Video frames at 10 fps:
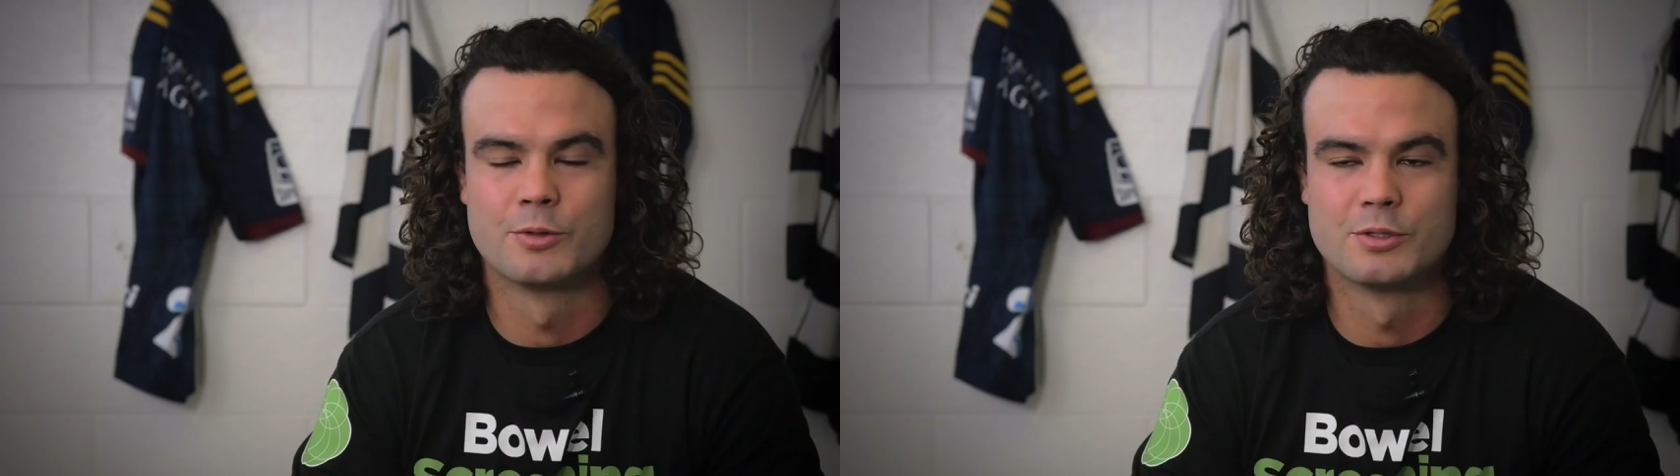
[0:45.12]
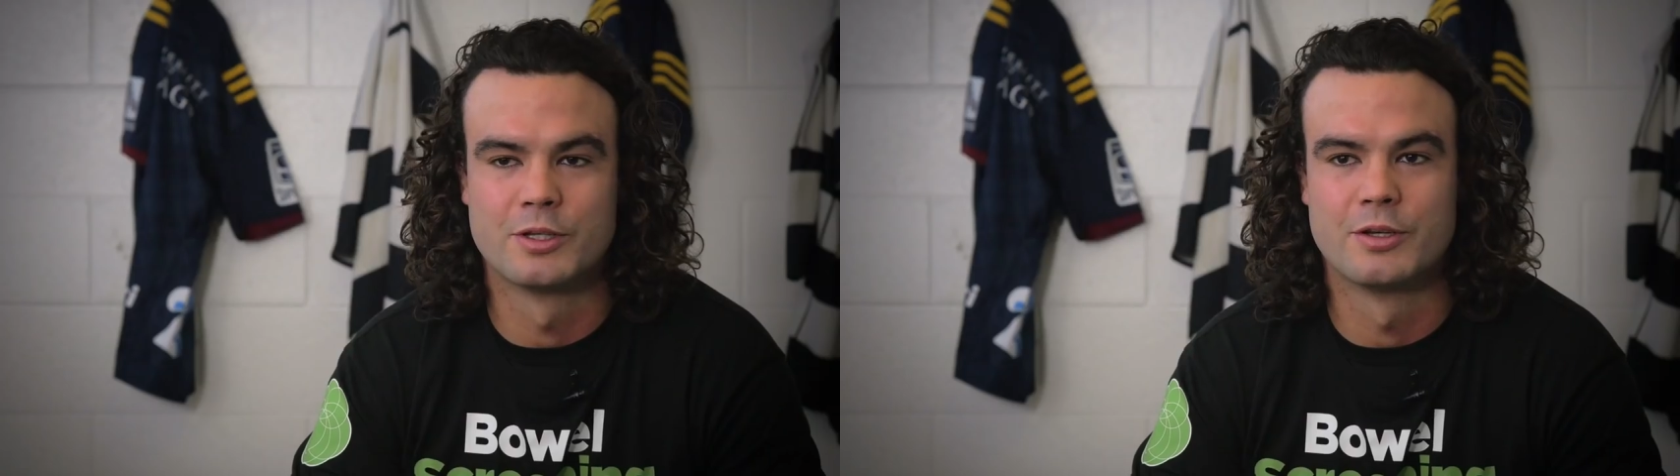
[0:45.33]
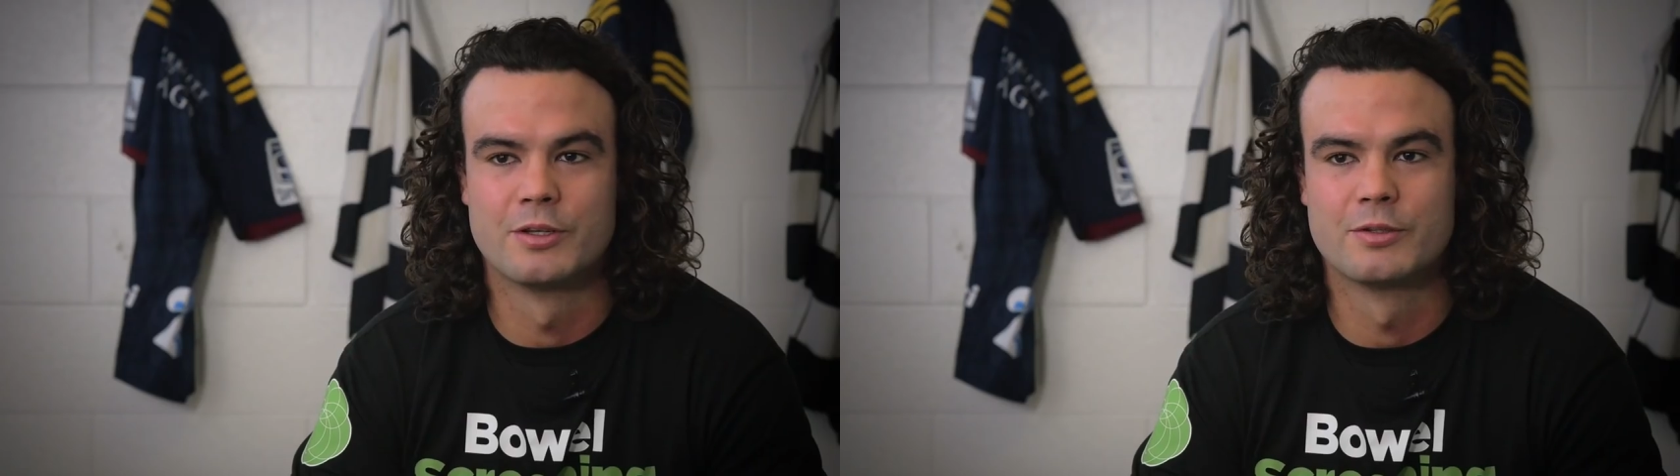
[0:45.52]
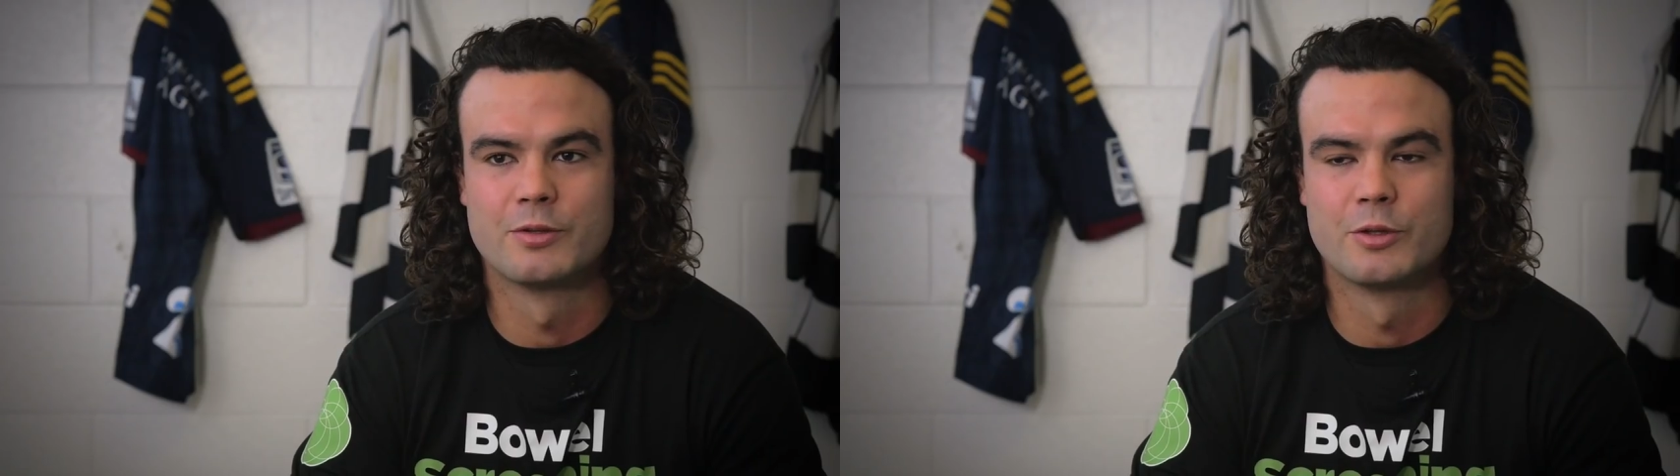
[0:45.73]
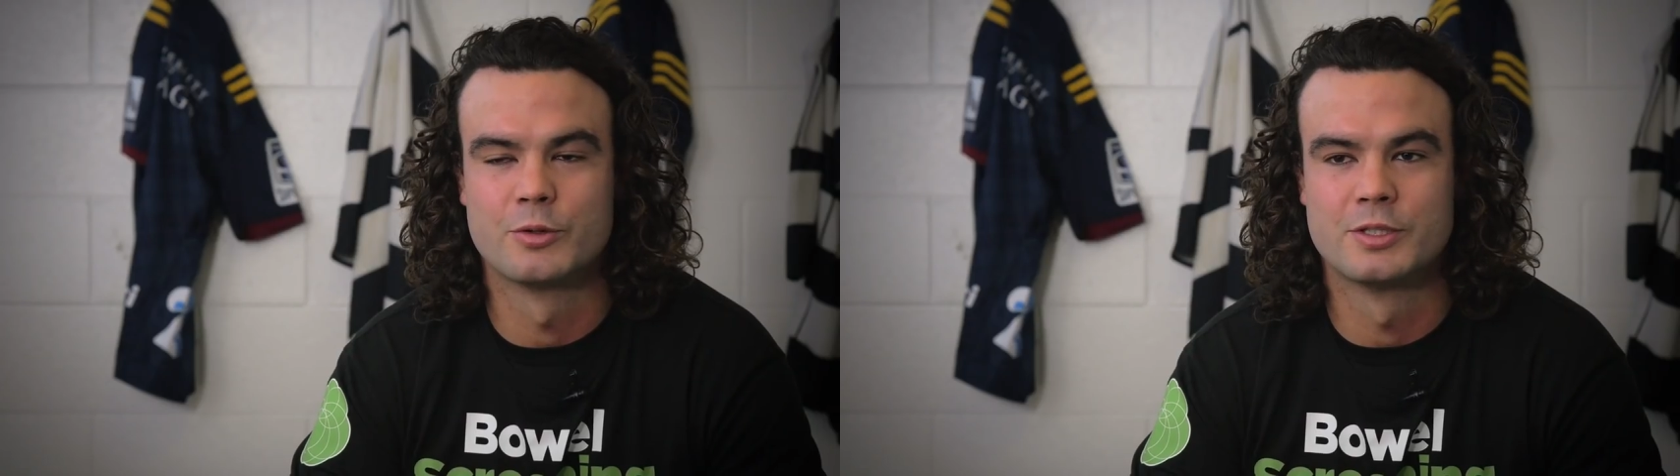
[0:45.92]
also
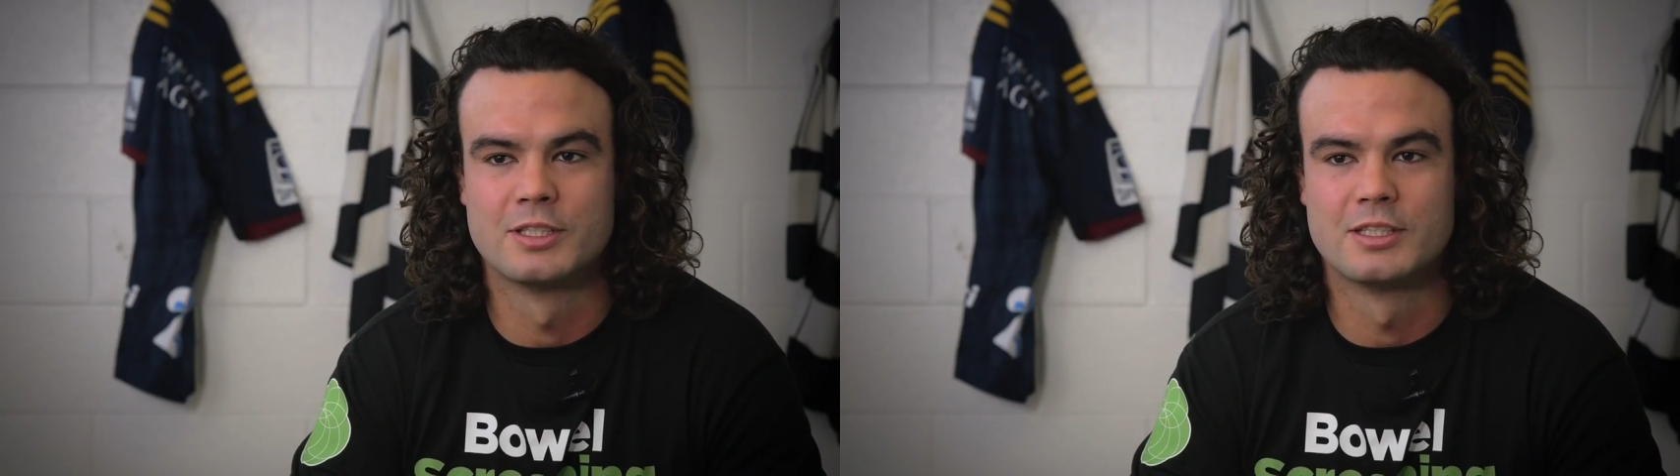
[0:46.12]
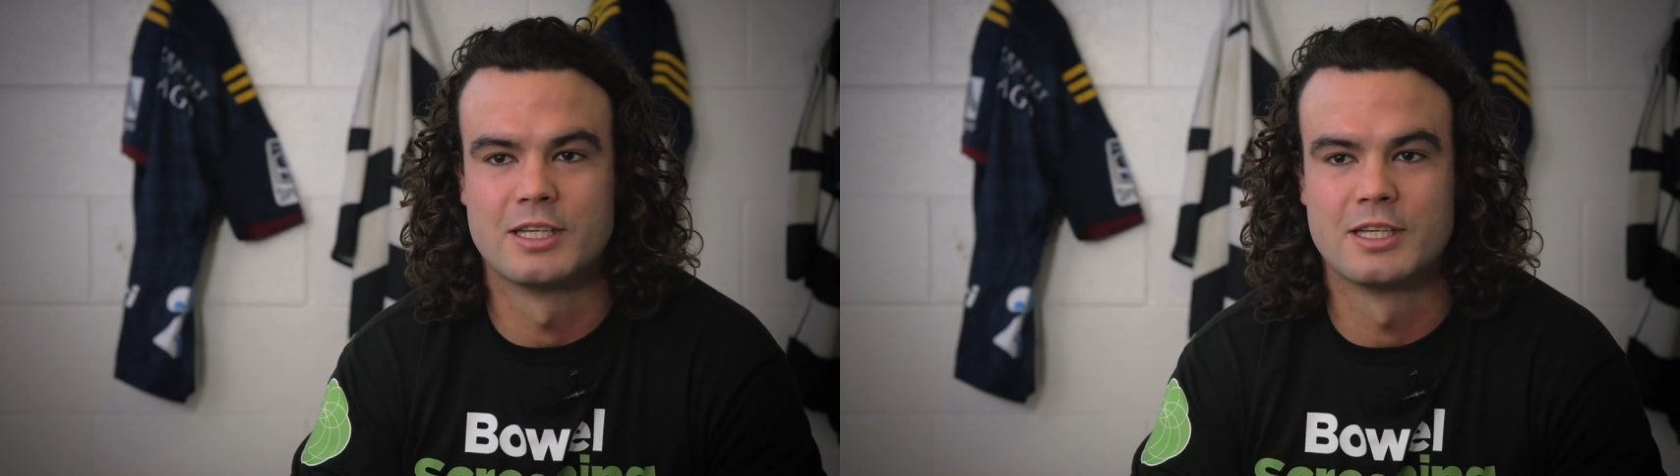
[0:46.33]
the orchards